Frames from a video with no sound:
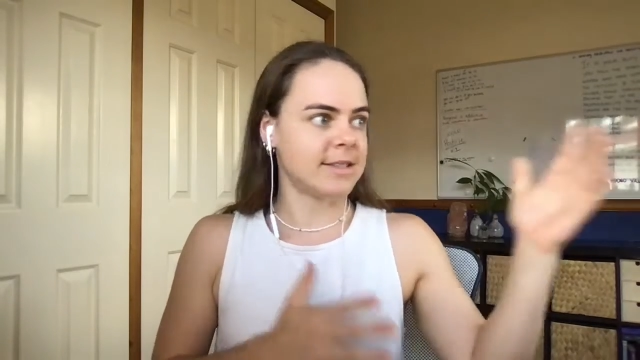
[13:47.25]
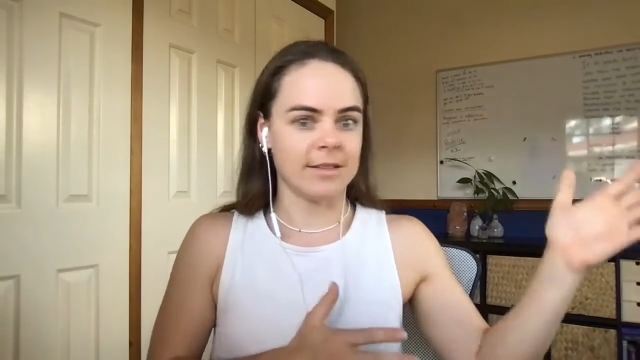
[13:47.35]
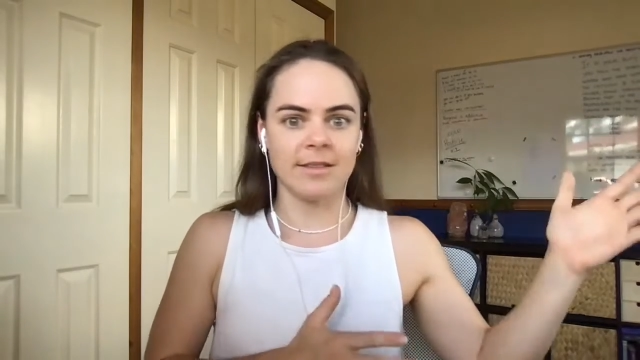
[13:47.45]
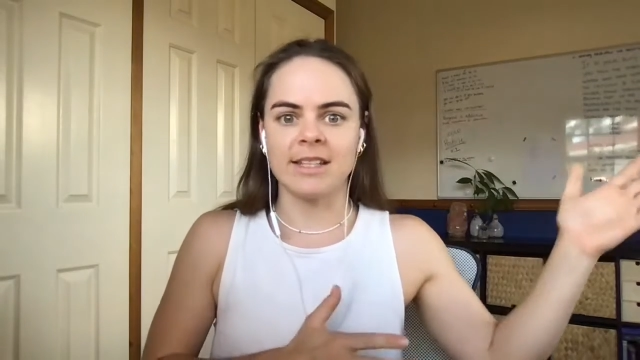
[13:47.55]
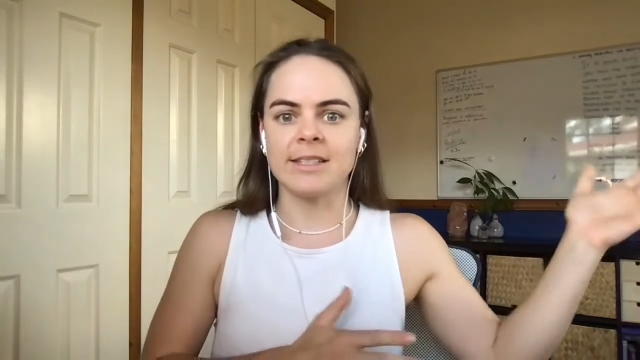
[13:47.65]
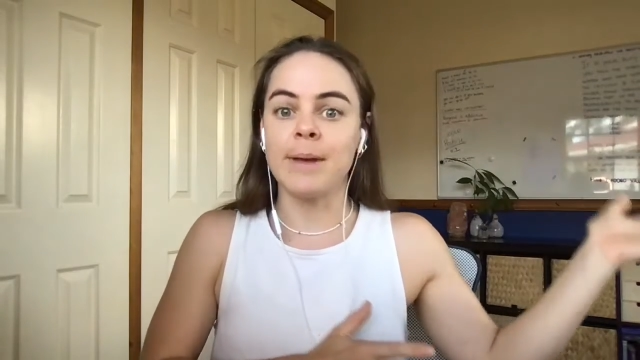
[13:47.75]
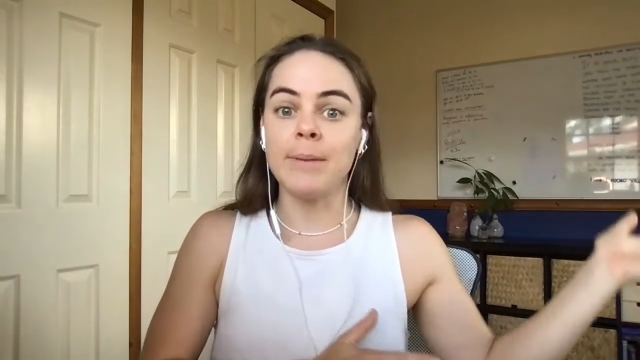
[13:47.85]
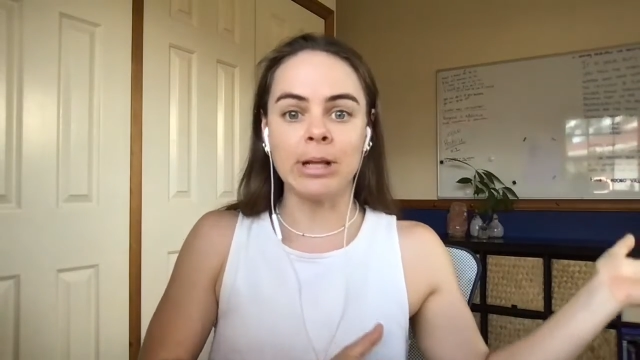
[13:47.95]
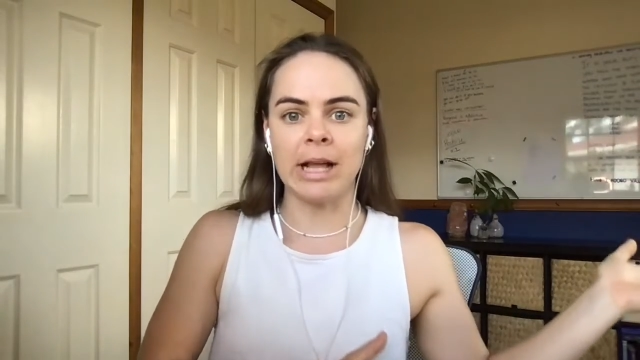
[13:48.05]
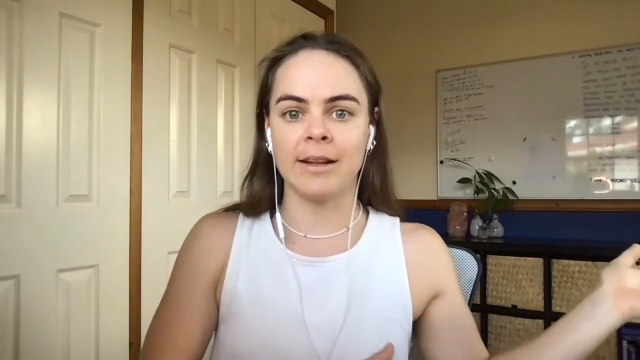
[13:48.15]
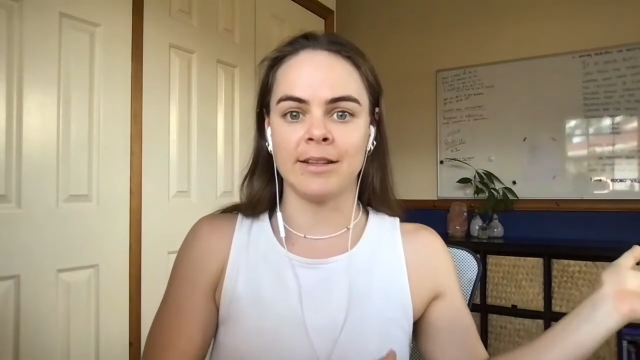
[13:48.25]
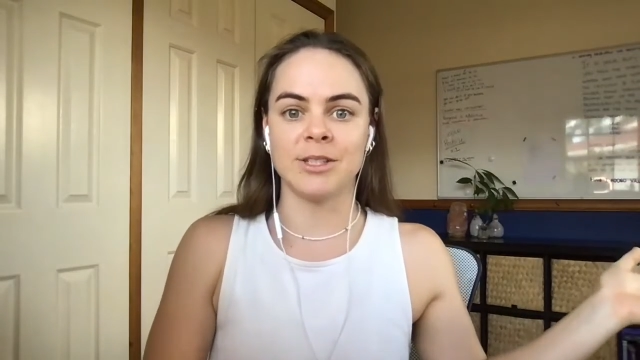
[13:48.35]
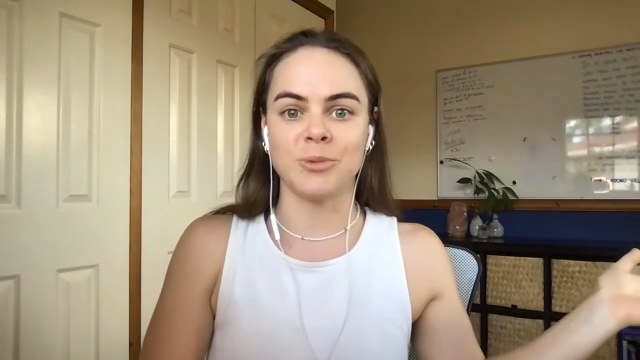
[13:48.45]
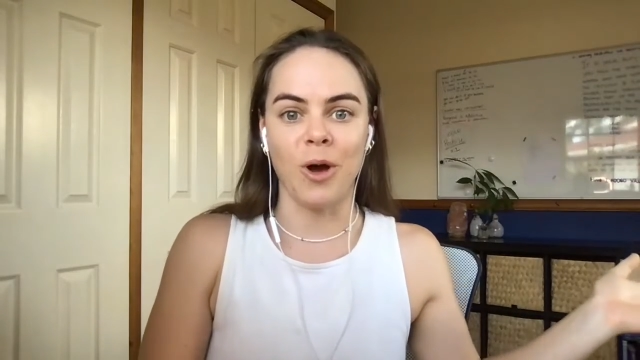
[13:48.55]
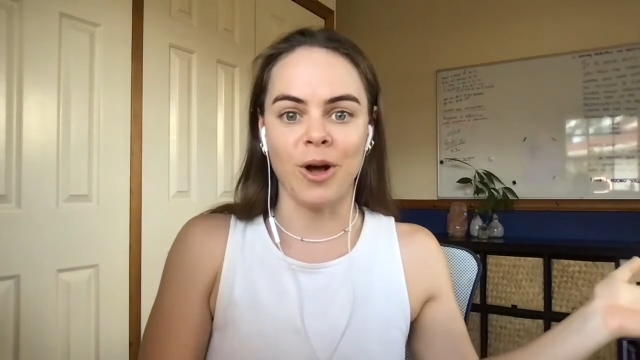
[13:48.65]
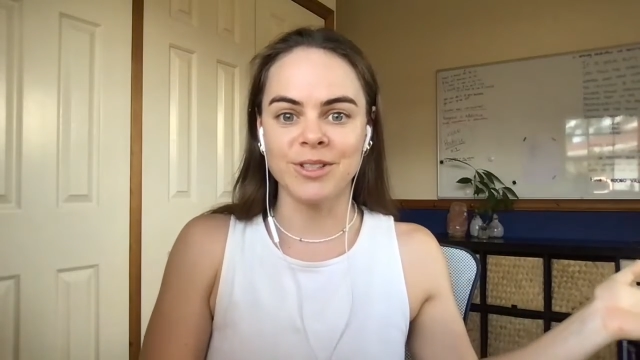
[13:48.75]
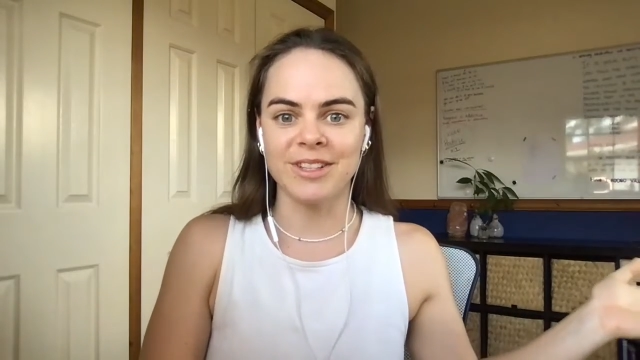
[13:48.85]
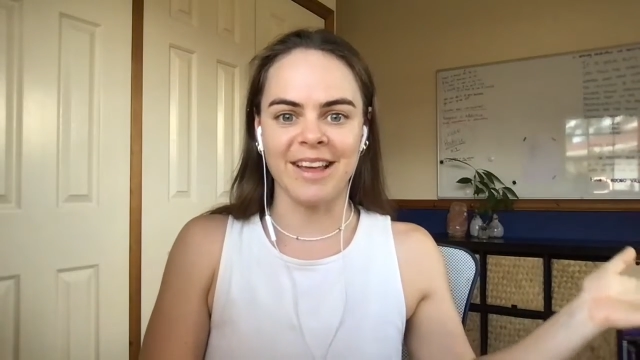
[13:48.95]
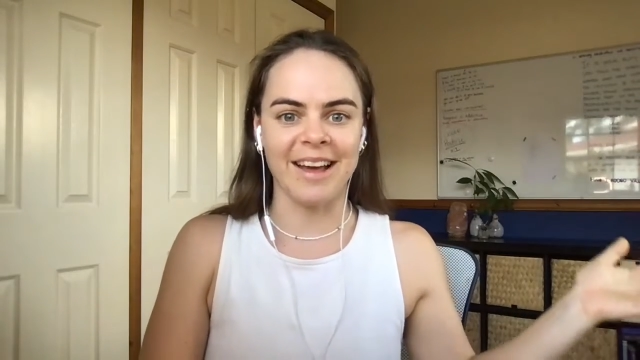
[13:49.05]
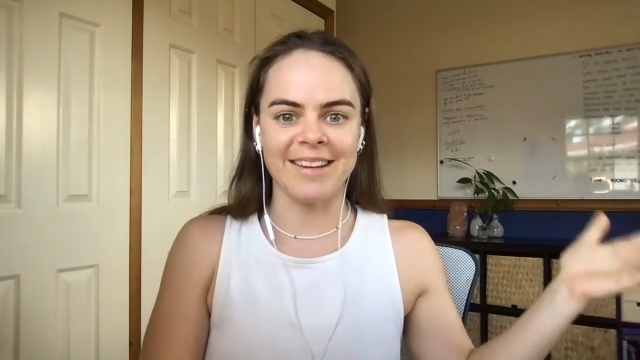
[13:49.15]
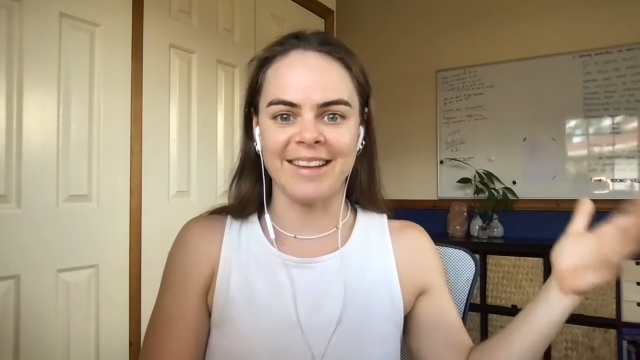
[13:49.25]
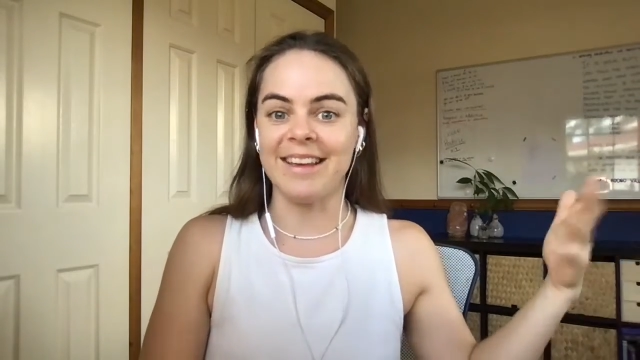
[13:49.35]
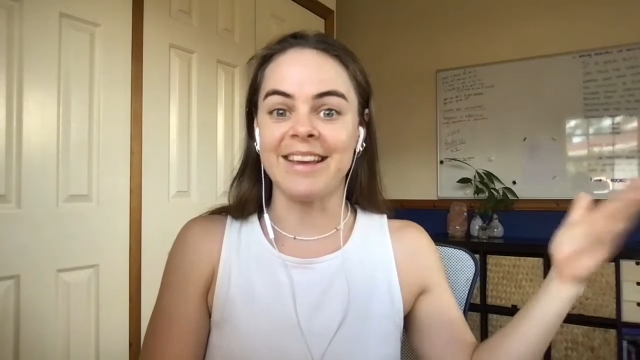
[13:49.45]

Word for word: there's people out in this world that he